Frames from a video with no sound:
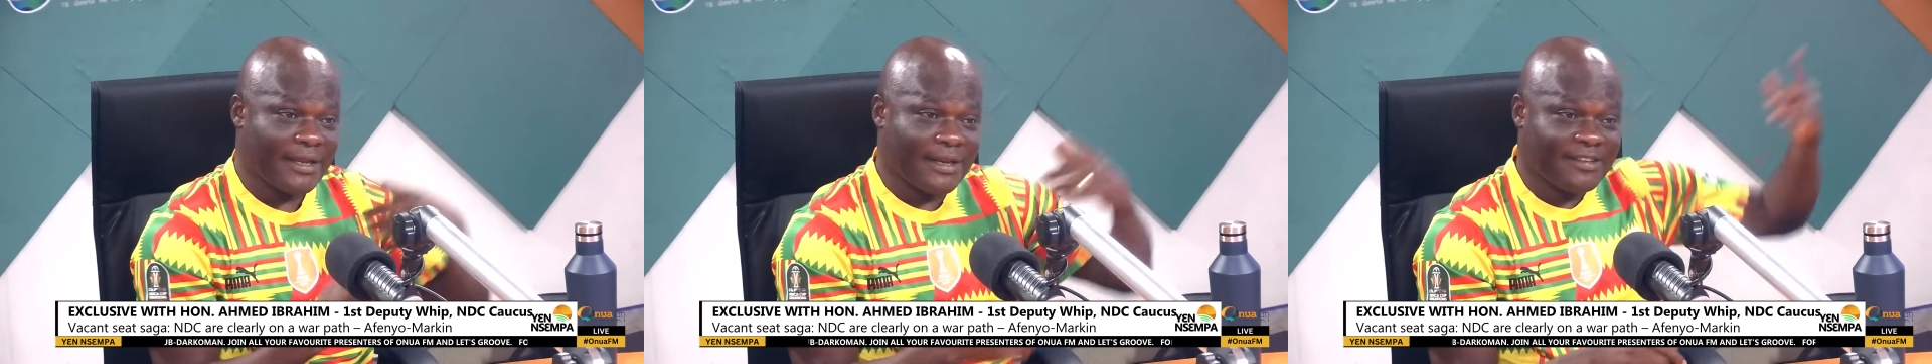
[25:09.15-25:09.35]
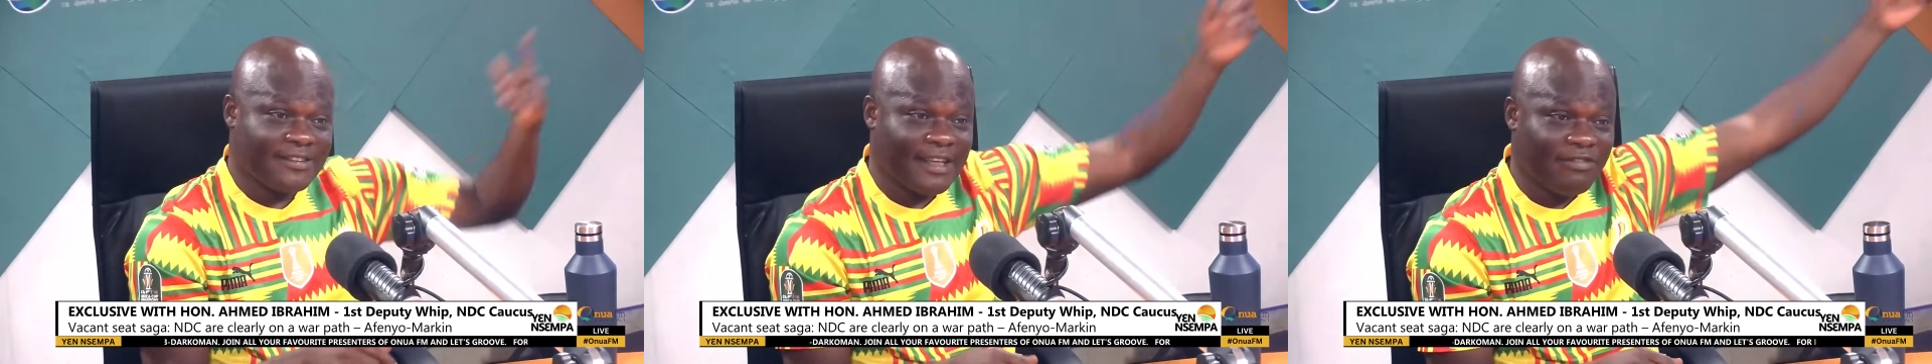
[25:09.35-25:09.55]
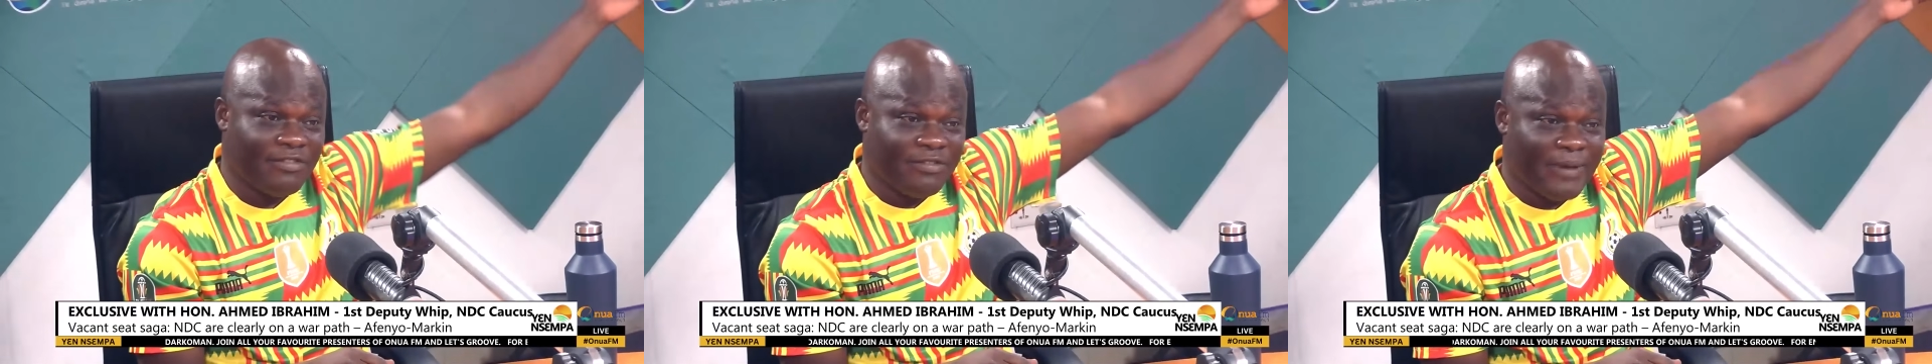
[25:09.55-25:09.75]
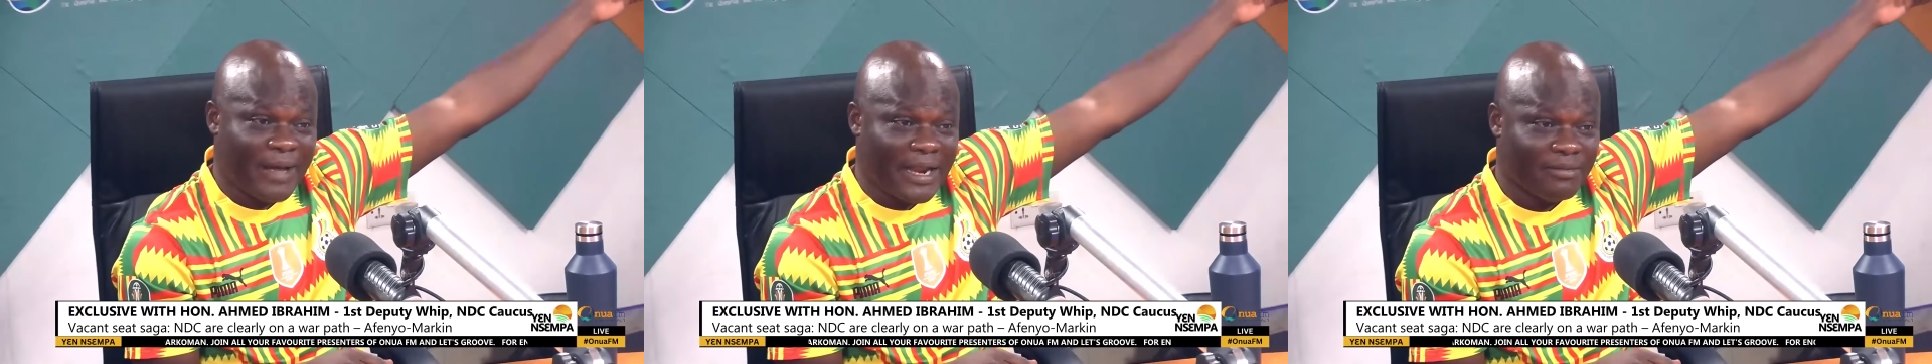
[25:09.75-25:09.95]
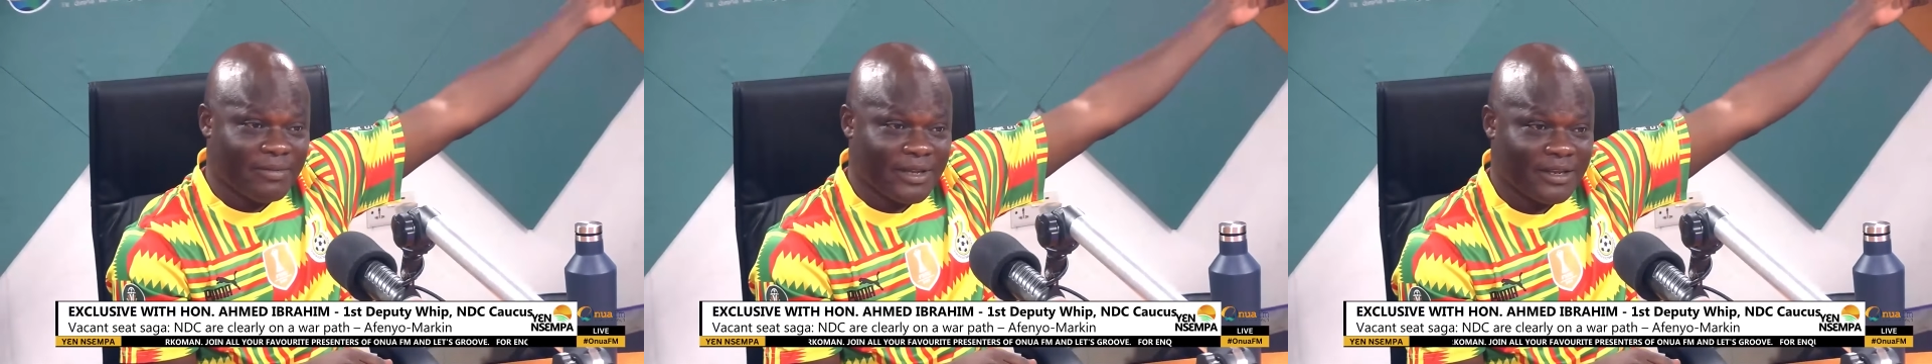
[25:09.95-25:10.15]
the 7th
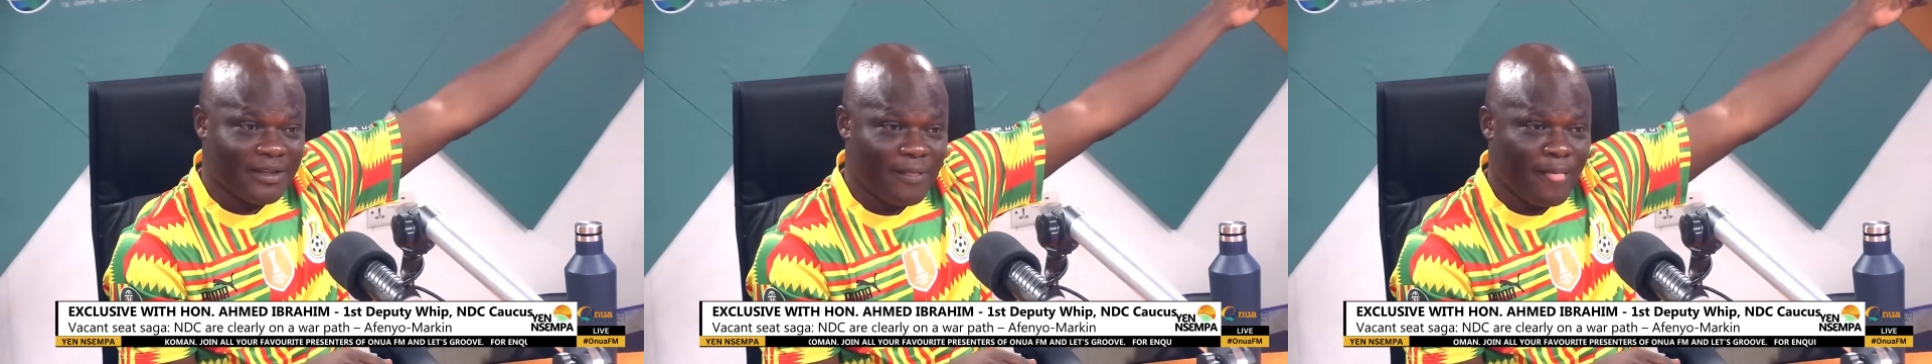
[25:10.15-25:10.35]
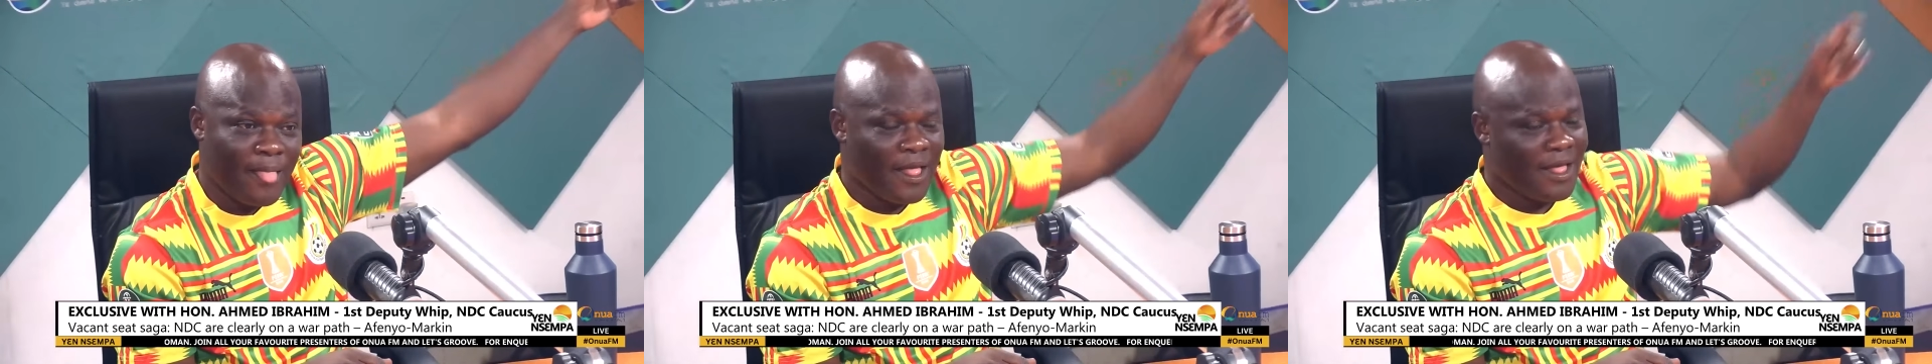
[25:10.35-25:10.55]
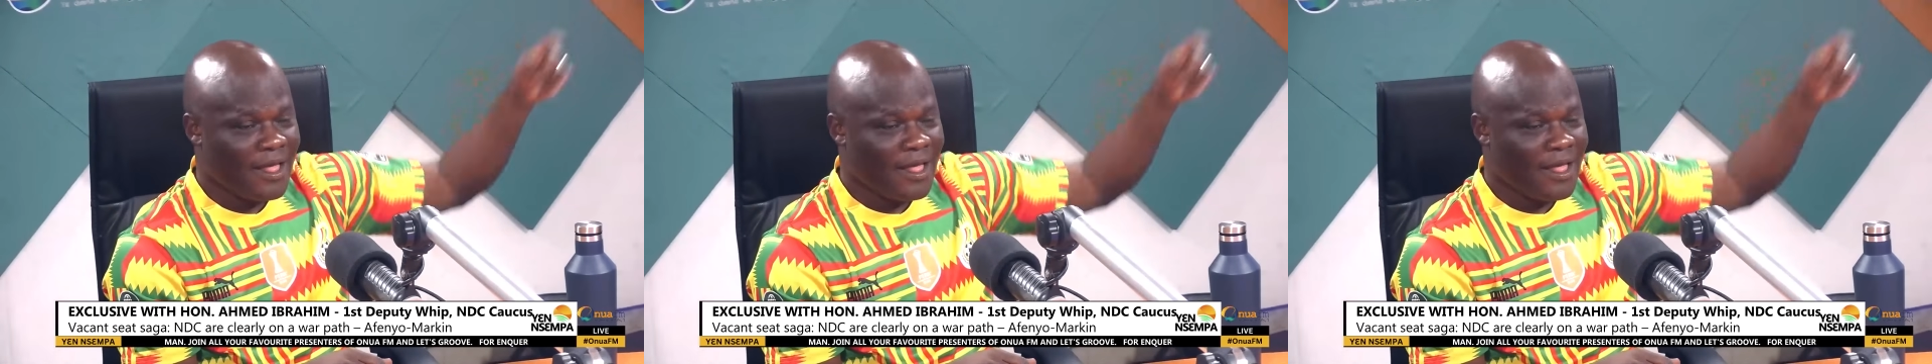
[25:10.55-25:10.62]
Parliament.